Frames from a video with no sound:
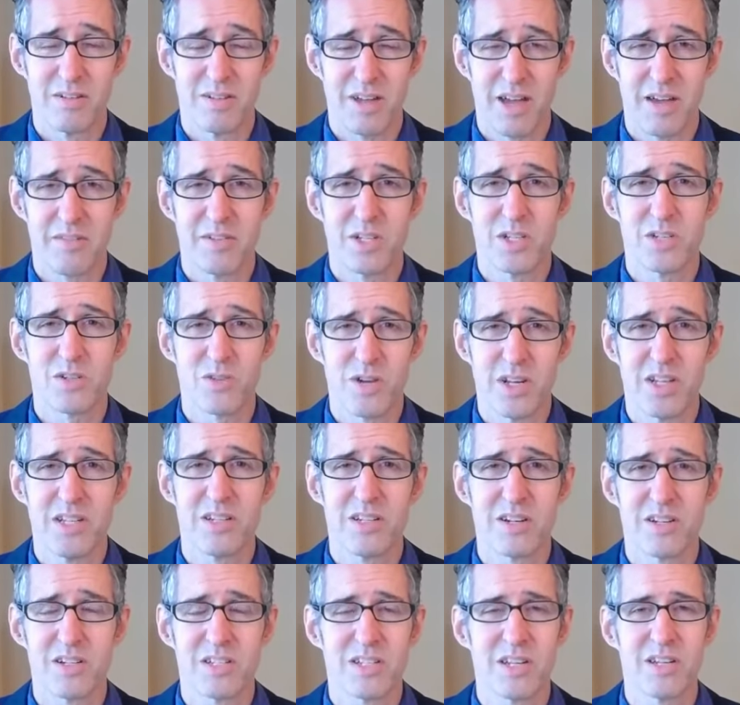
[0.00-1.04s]
having trained
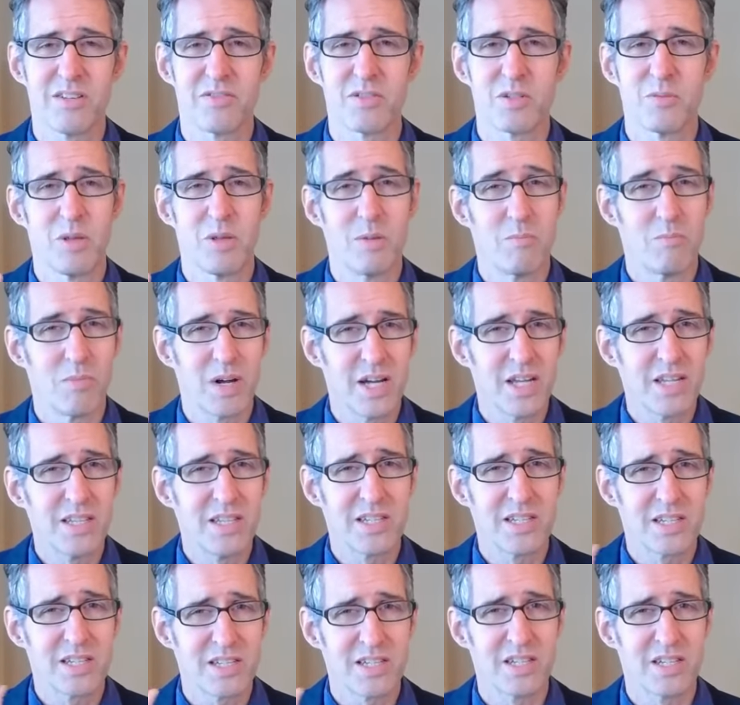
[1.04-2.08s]
ourselves to be
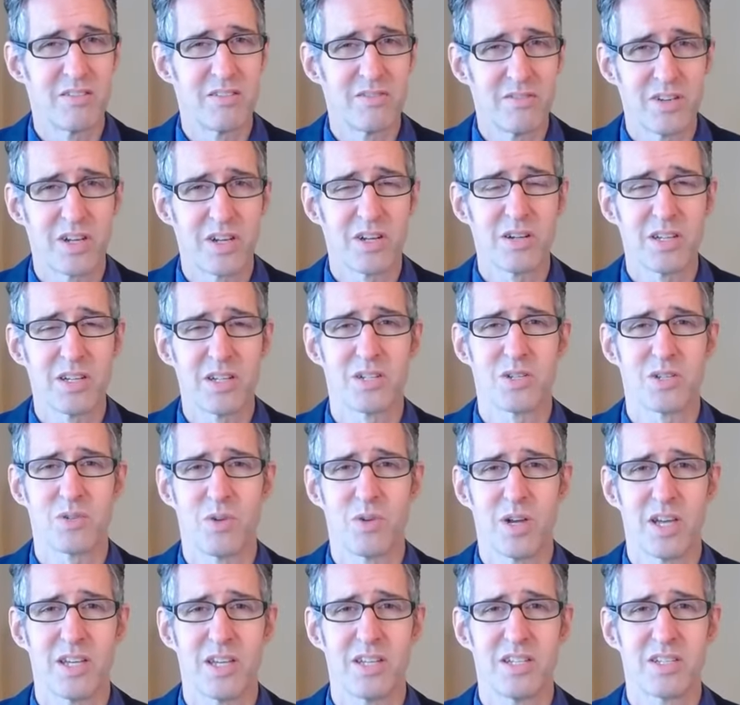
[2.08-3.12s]
mindless in various
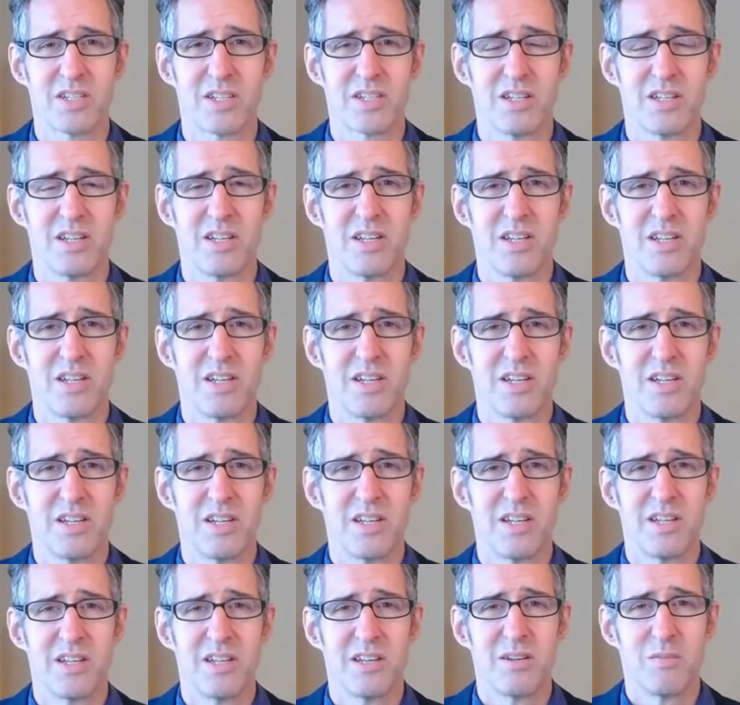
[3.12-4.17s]
ways,
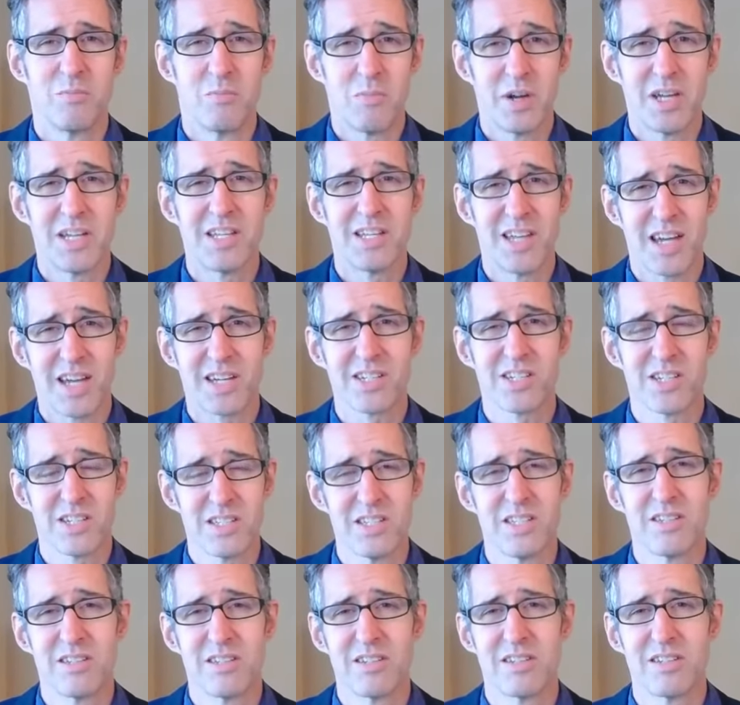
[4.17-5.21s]
might
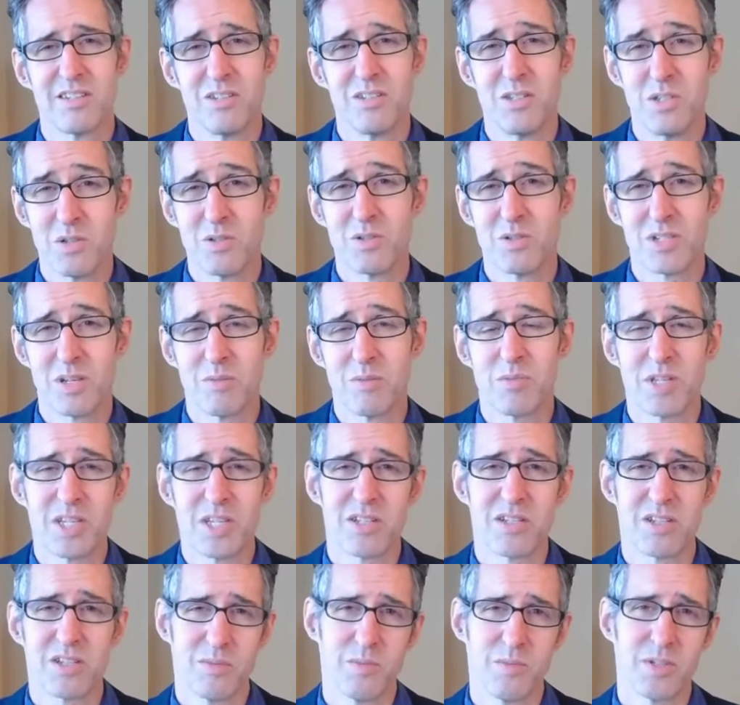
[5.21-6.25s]
actually do something
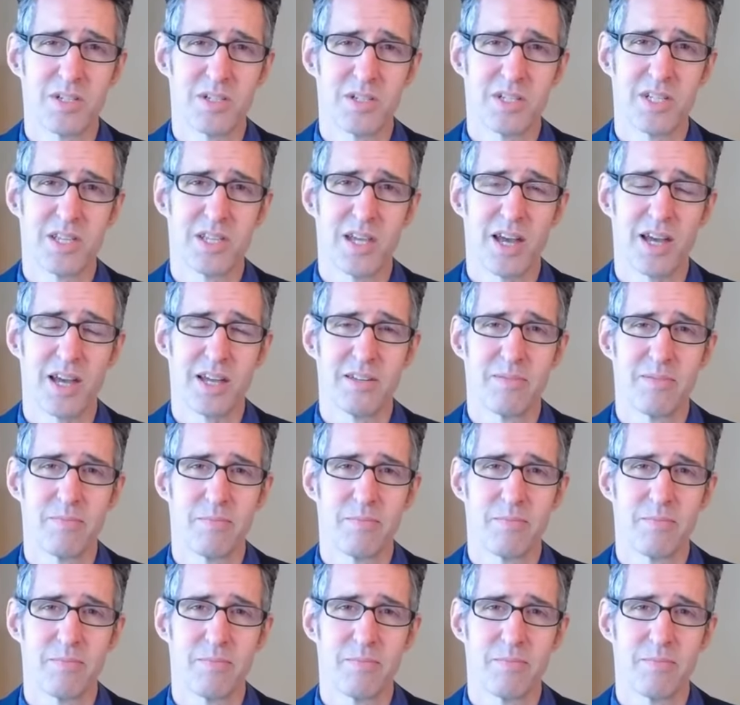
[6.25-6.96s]
similar to that,